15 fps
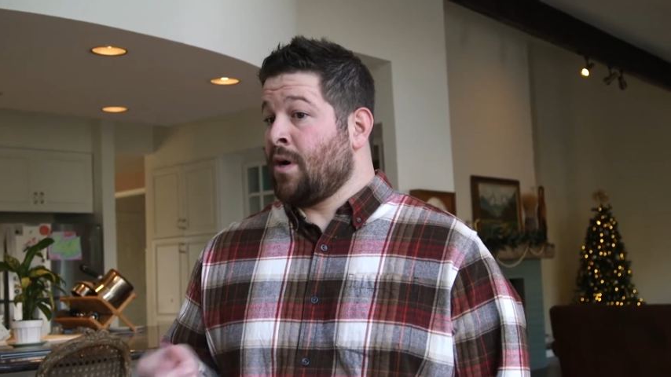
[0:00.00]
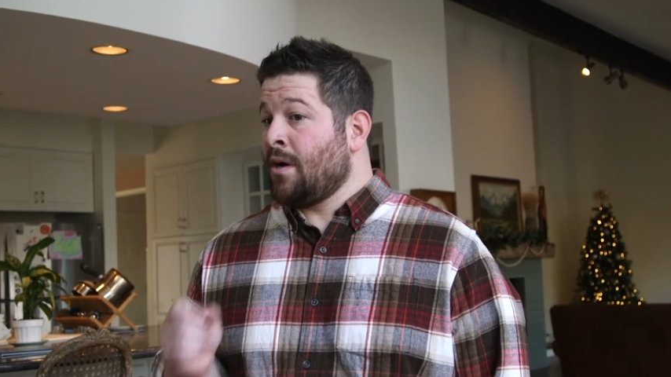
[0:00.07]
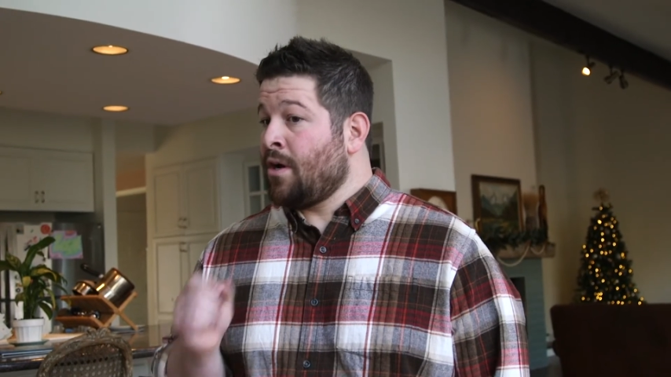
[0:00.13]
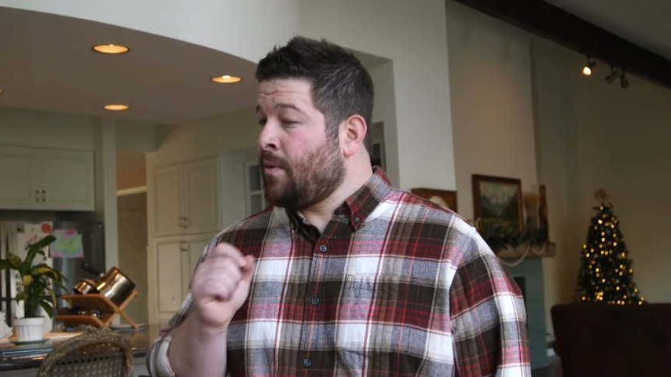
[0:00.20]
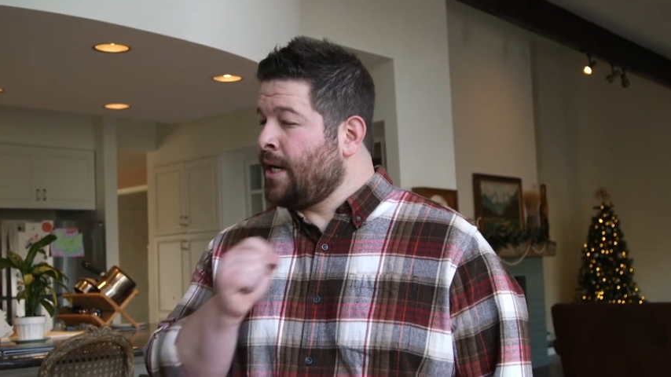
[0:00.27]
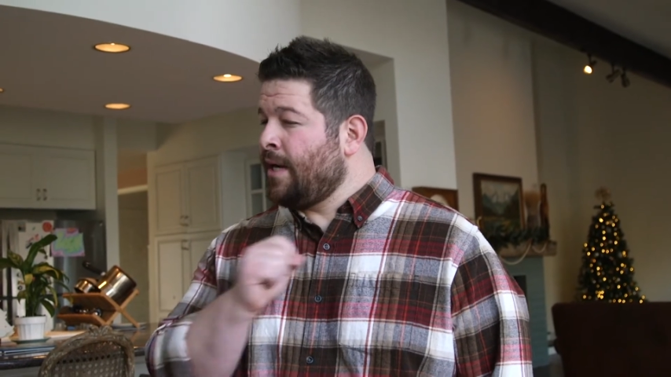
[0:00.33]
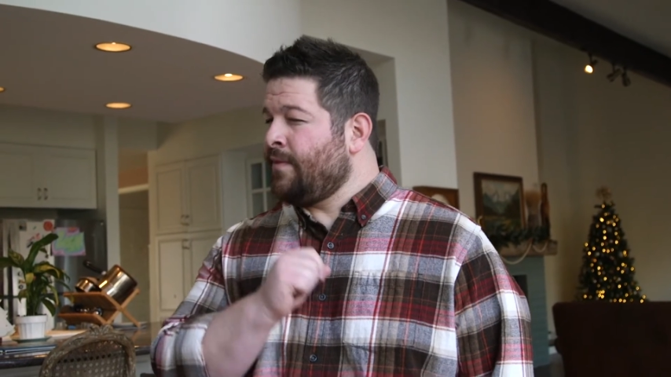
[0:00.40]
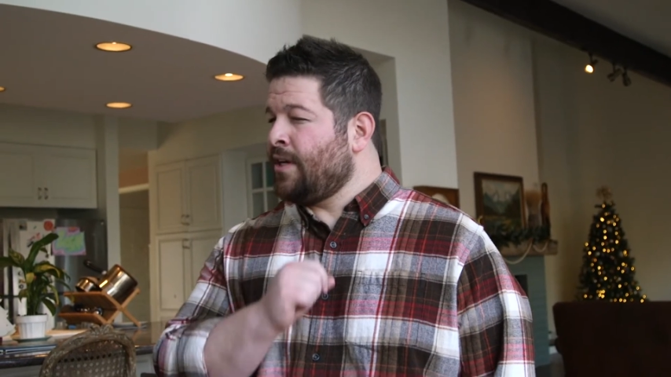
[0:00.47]
no
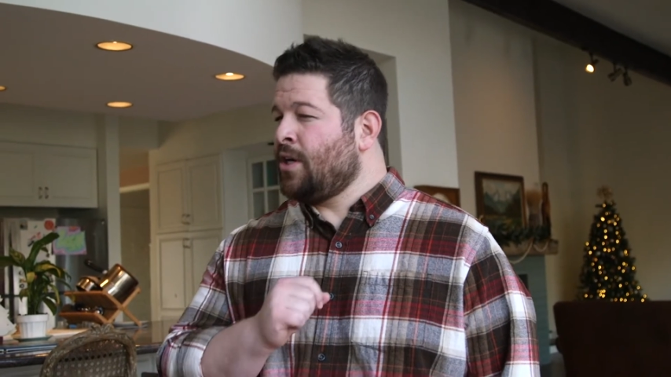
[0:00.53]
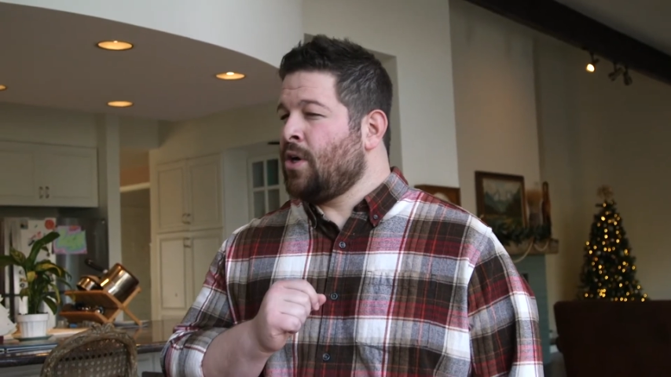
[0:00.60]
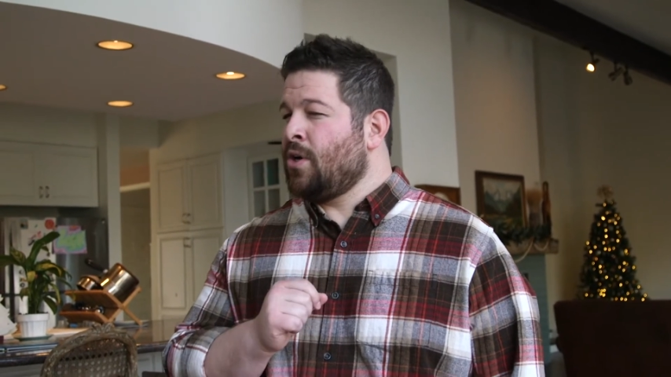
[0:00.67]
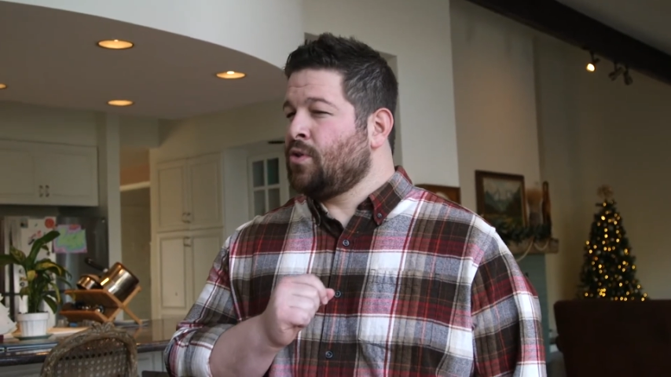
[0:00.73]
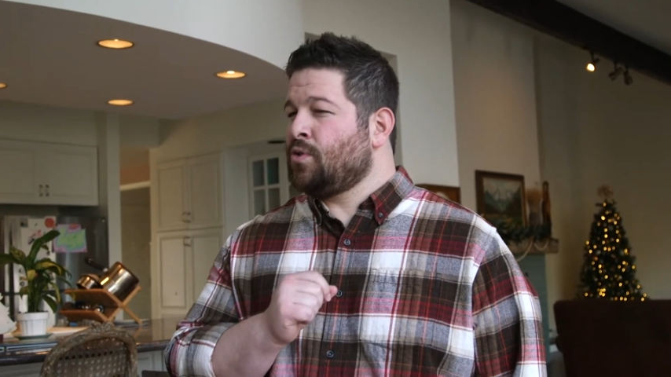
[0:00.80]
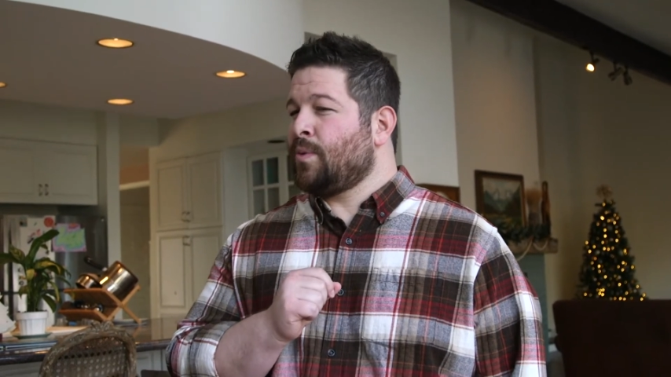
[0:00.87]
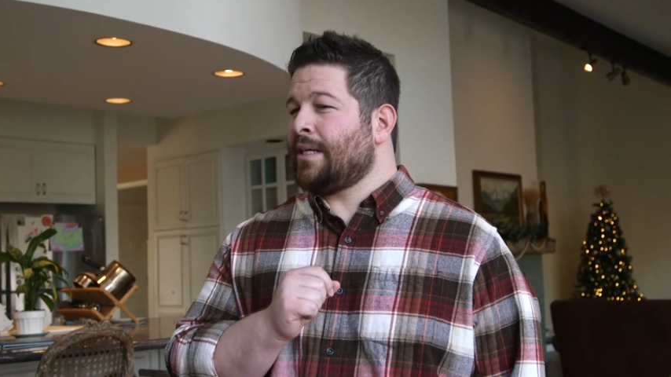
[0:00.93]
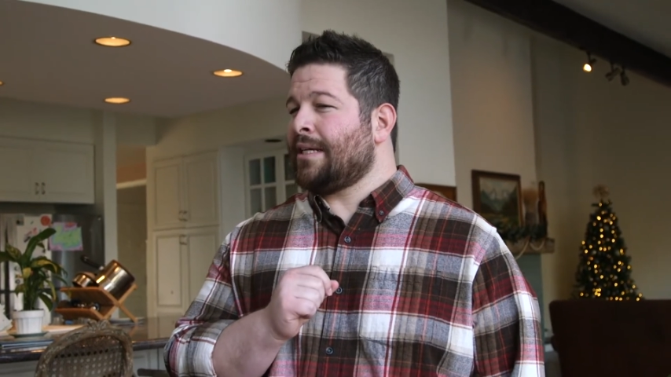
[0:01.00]
one even
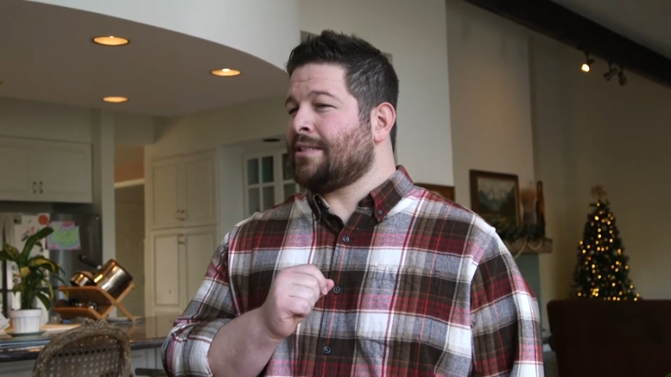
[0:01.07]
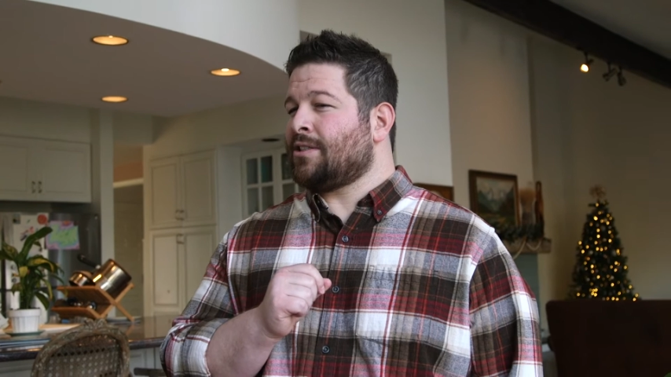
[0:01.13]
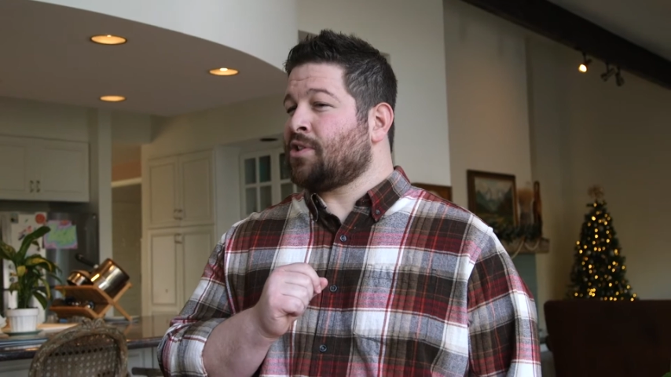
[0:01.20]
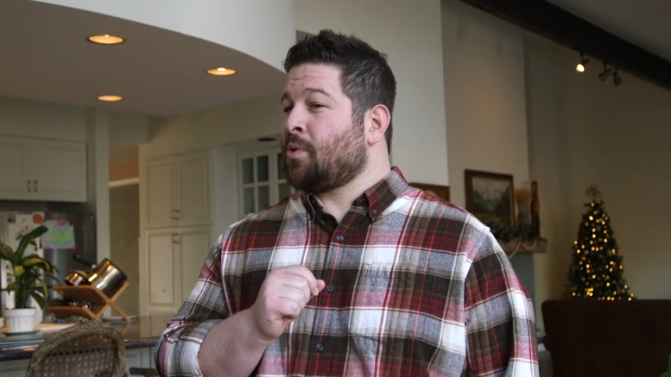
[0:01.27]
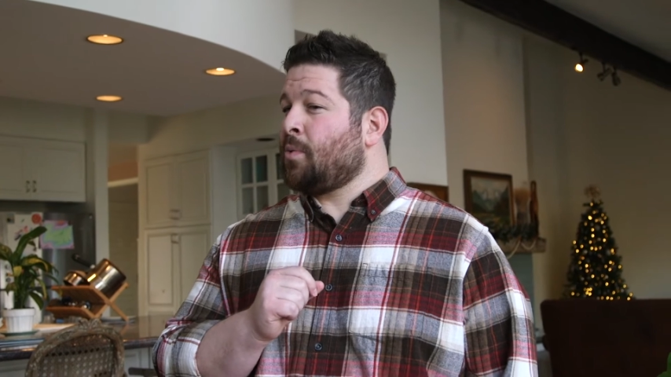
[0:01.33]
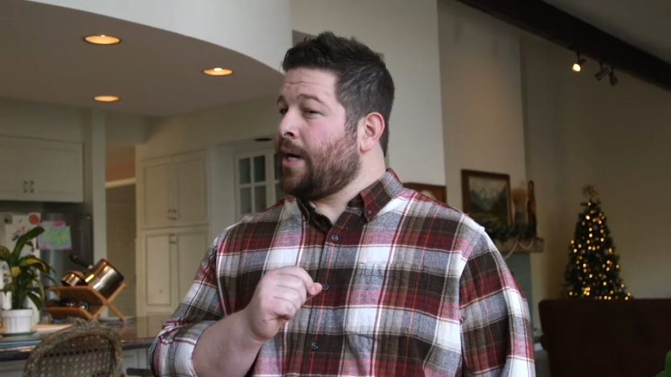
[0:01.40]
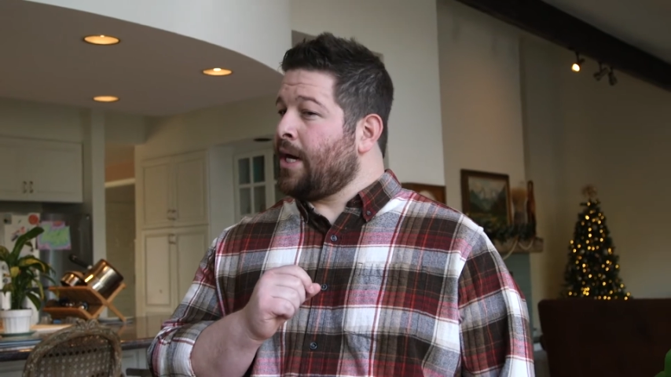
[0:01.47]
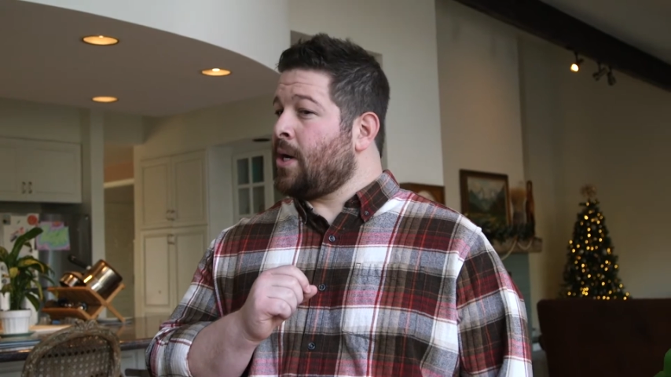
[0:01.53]
knows what a
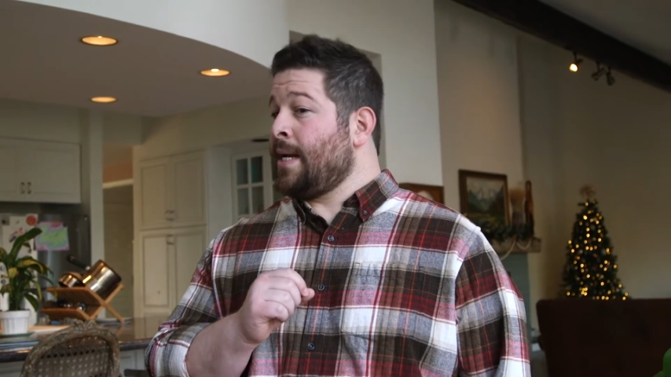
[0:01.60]
square